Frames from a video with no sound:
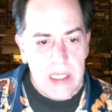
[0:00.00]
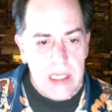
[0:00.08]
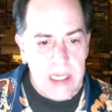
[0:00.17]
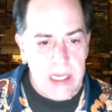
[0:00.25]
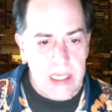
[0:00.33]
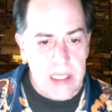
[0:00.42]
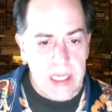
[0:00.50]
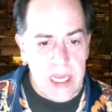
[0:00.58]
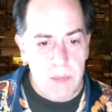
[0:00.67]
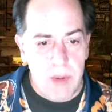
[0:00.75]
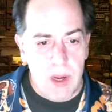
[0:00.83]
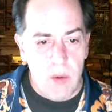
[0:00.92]
In
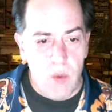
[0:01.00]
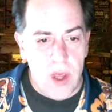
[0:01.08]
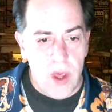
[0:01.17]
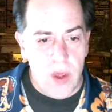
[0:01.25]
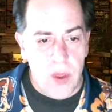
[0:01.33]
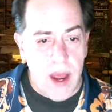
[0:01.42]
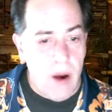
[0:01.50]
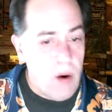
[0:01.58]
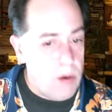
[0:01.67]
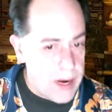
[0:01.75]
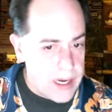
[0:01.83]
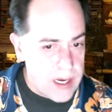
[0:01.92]
keeping with
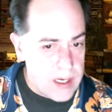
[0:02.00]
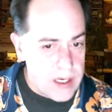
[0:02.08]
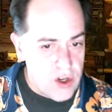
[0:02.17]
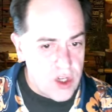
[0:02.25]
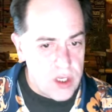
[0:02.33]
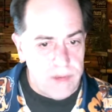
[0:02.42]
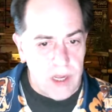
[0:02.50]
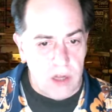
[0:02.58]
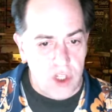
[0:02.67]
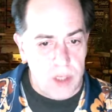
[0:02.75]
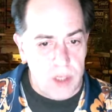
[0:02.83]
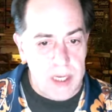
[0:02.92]
our recognition of
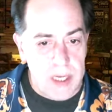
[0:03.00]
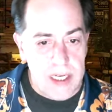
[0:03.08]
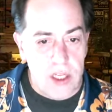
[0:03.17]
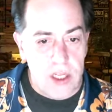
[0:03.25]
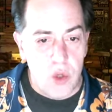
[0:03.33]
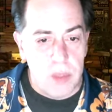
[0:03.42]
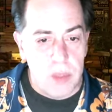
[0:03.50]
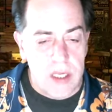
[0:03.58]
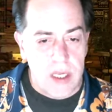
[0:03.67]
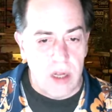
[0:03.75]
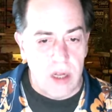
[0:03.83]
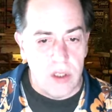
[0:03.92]
LGBTQ
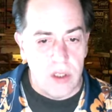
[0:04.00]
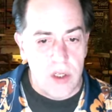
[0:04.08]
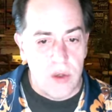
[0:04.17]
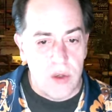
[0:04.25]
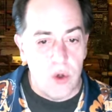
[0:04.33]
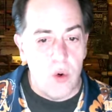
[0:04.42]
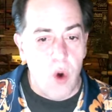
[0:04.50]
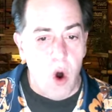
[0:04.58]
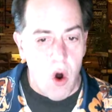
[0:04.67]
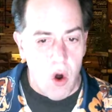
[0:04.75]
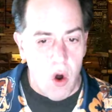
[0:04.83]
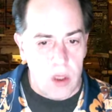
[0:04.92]
plus elders through
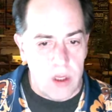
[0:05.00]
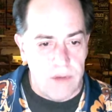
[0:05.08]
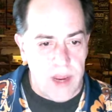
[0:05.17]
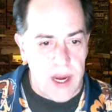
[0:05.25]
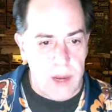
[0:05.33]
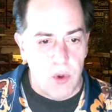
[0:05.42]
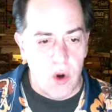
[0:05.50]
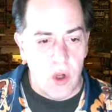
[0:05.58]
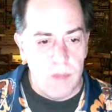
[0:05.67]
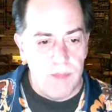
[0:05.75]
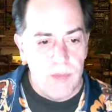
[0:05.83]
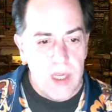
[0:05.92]
all of
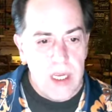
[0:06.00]
April,